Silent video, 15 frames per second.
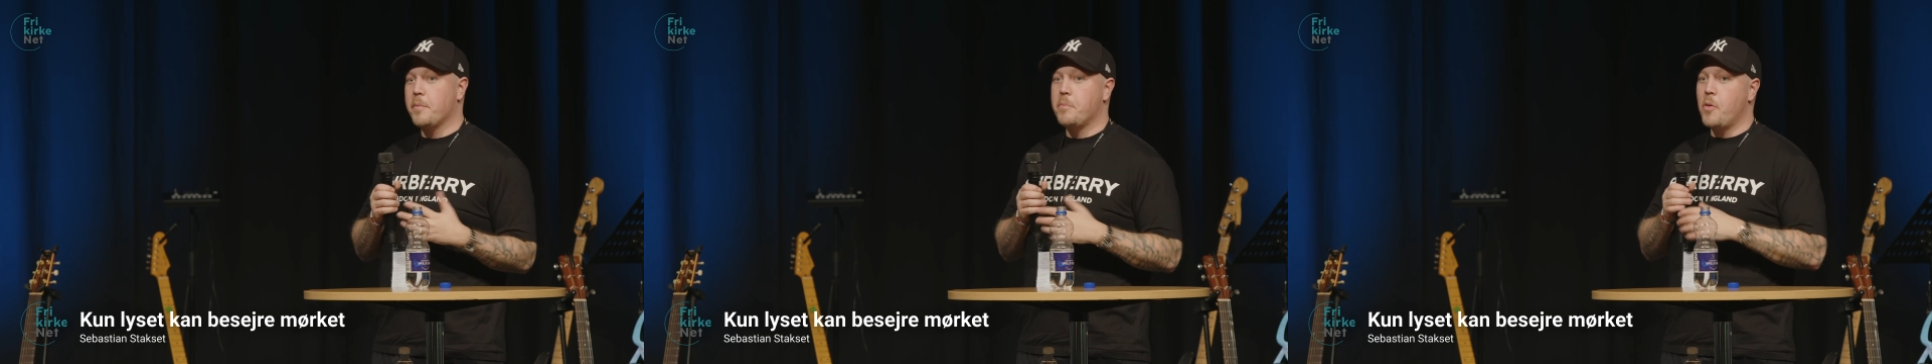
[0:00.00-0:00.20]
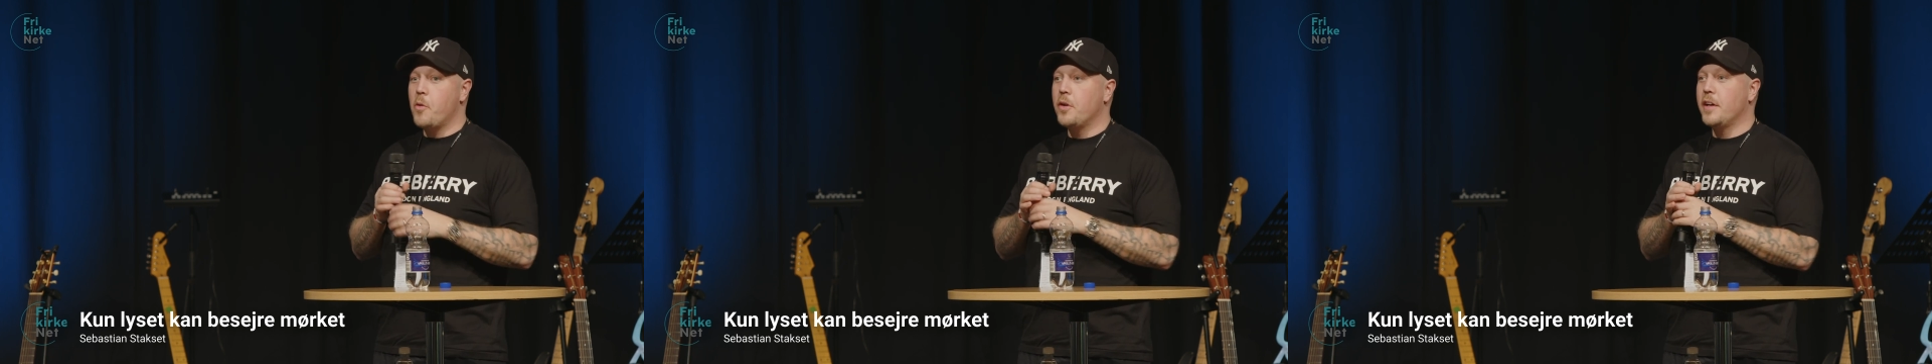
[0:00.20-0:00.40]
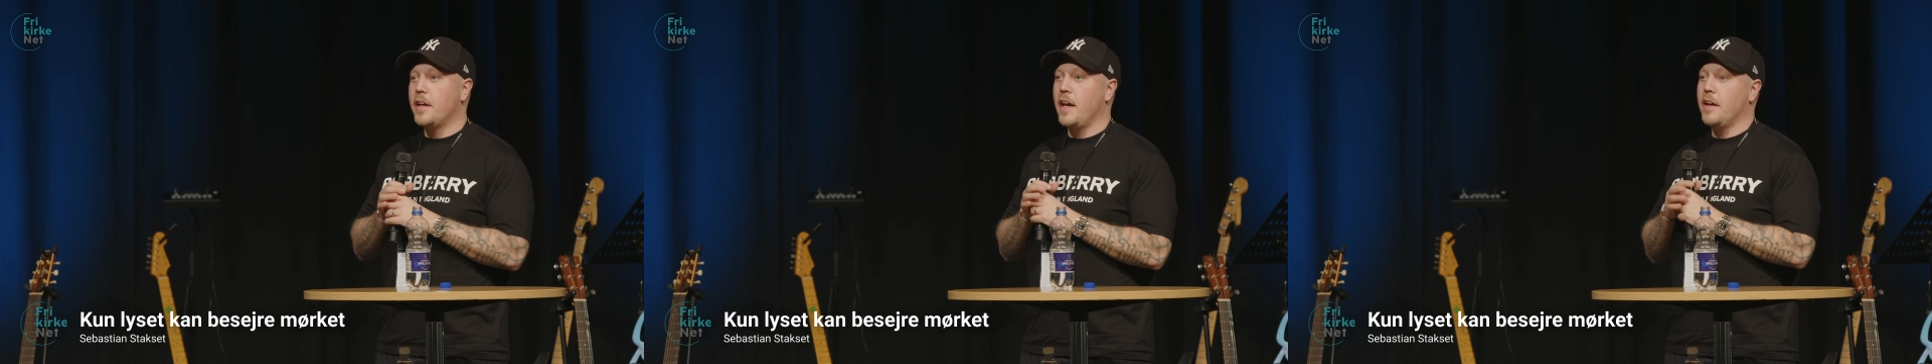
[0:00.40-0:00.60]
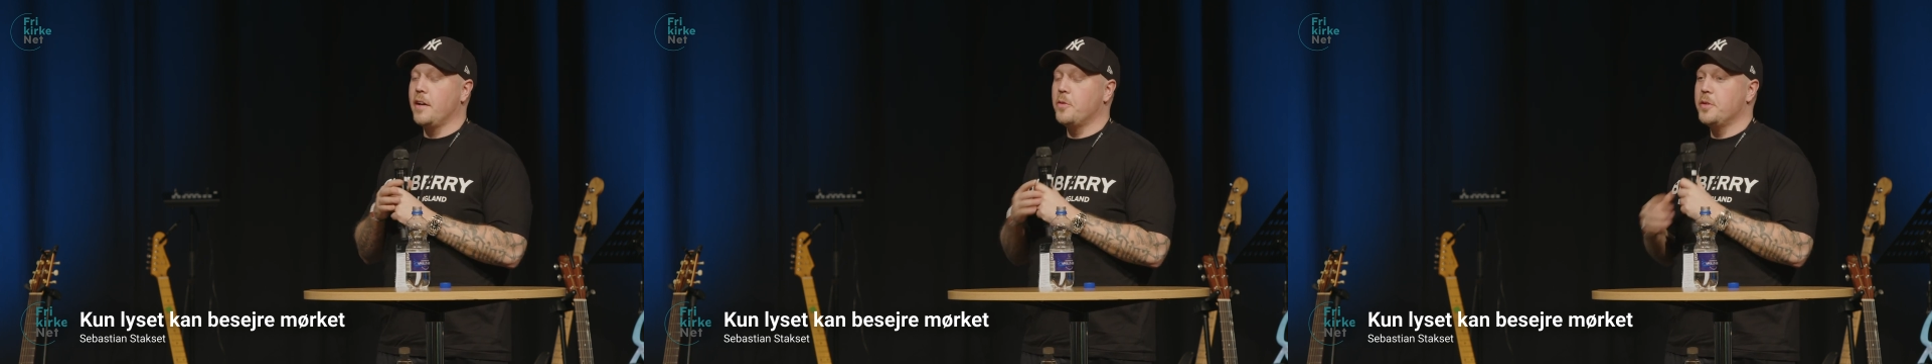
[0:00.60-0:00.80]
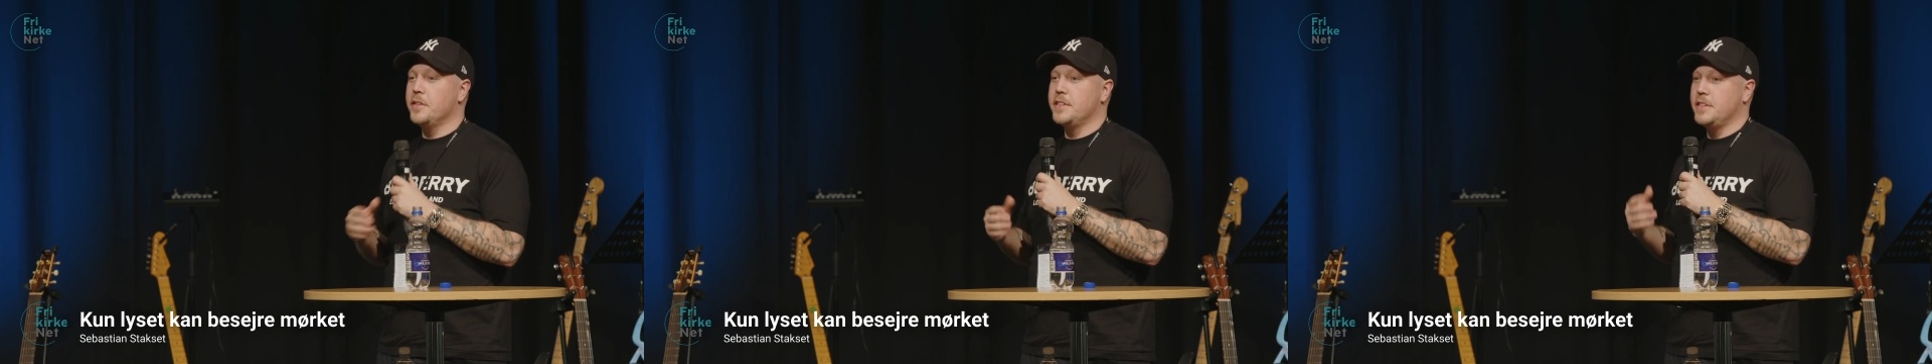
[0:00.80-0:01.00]
born again
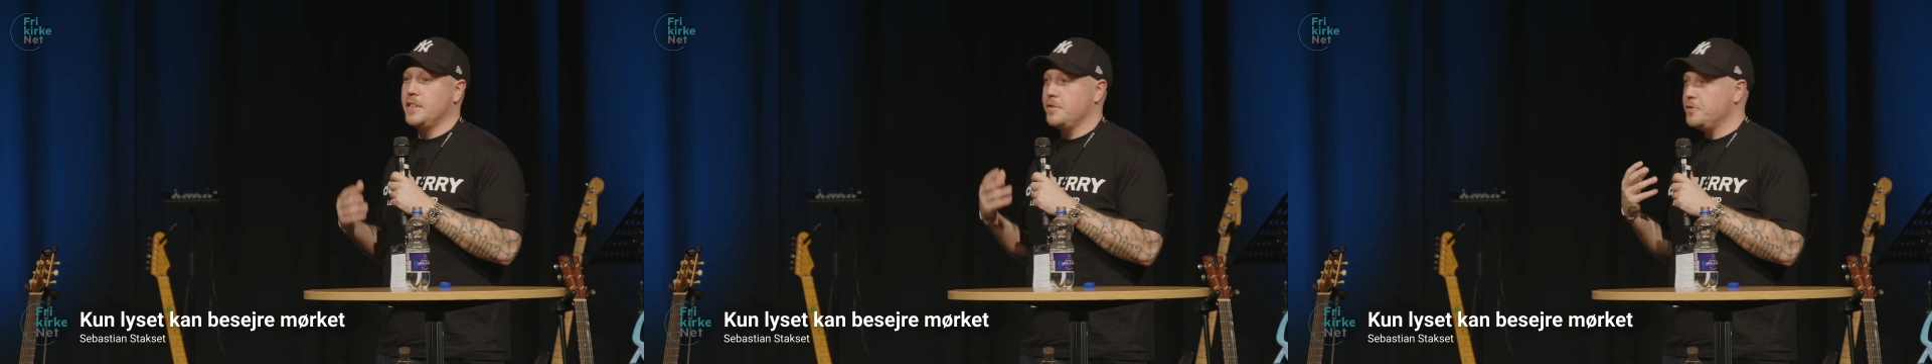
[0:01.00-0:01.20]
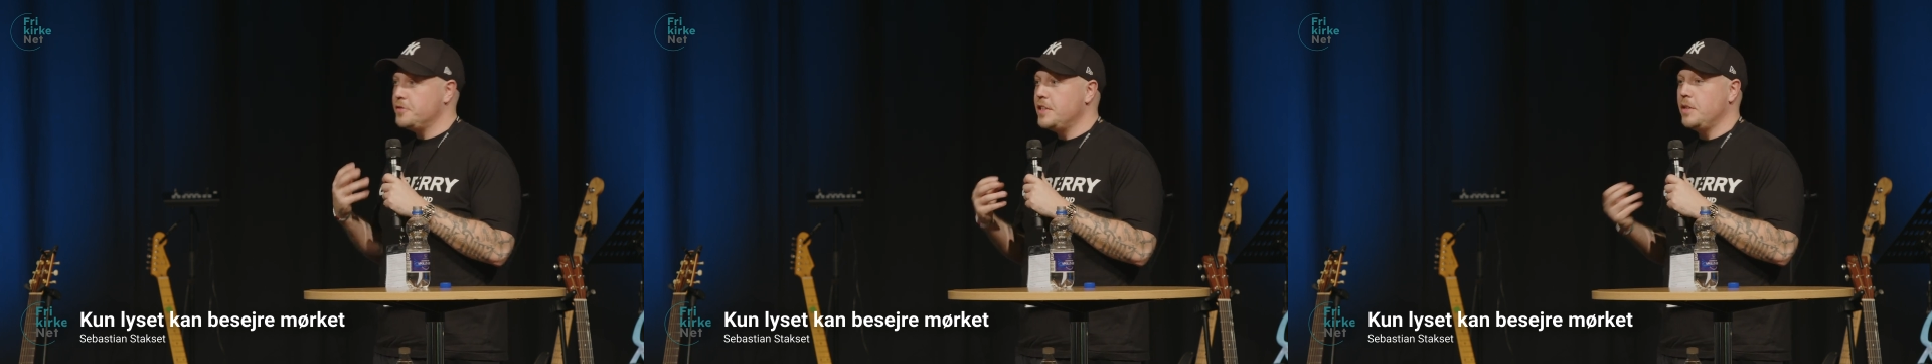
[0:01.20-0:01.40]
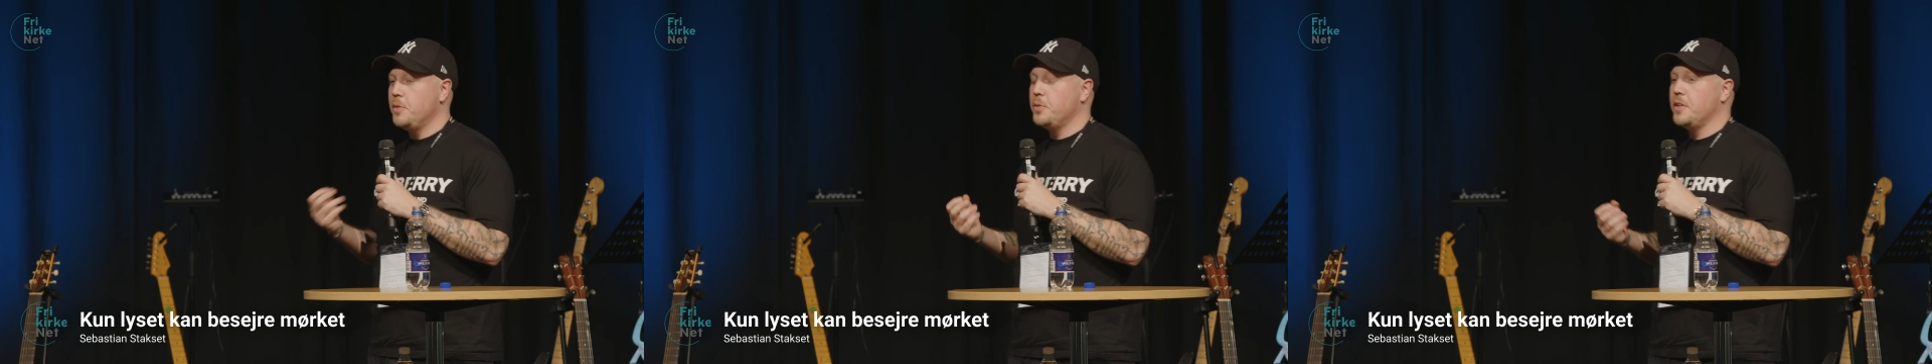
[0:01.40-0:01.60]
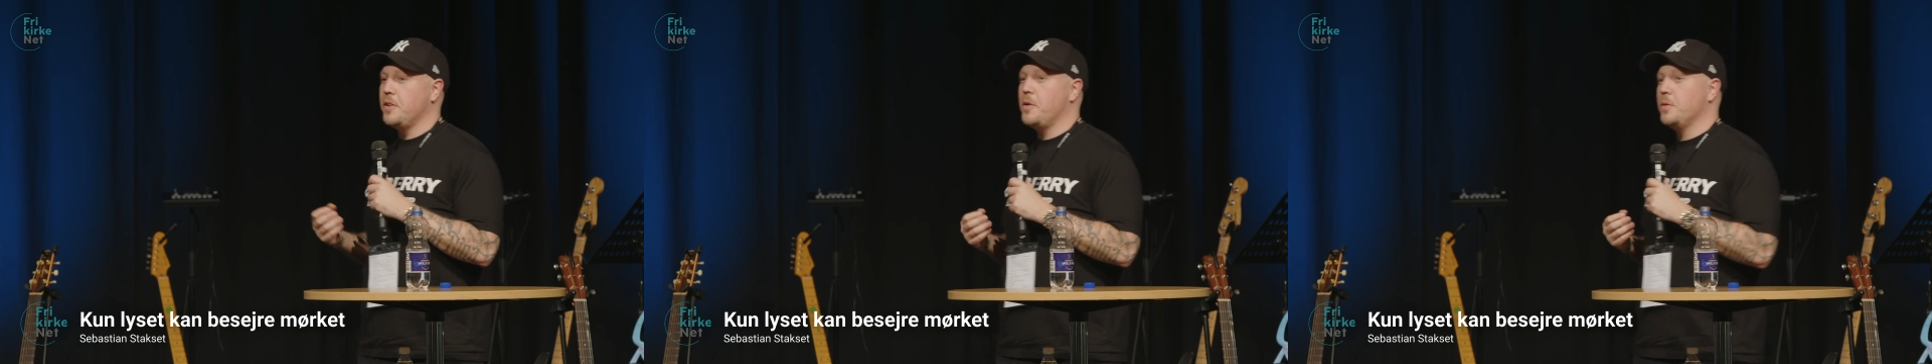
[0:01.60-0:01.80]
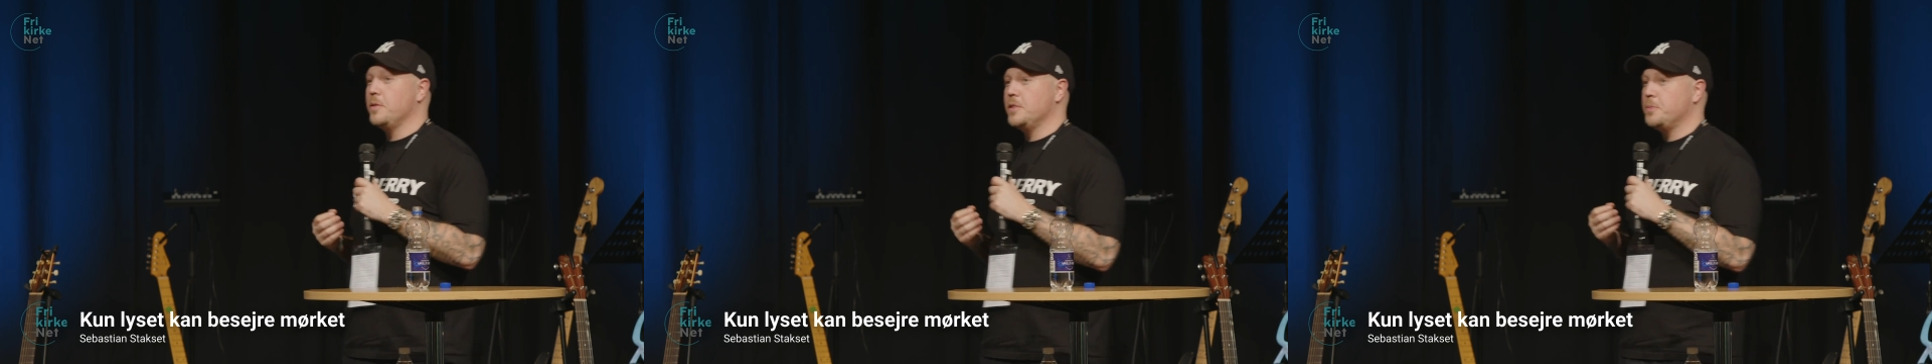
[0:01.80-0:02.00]
Christian, filled with
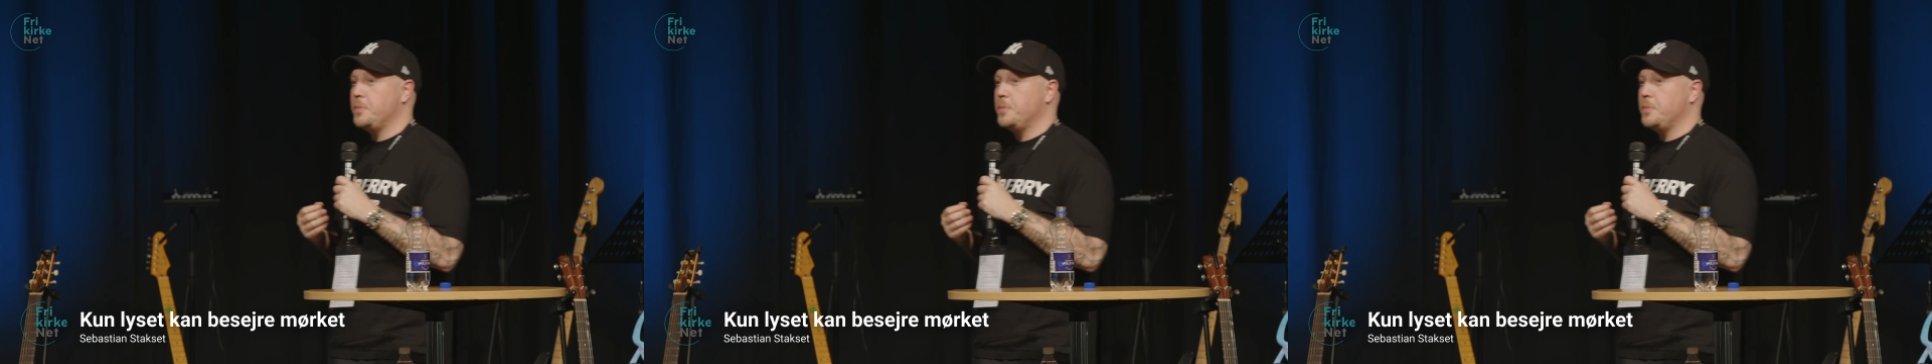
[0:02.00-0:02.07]
the Holy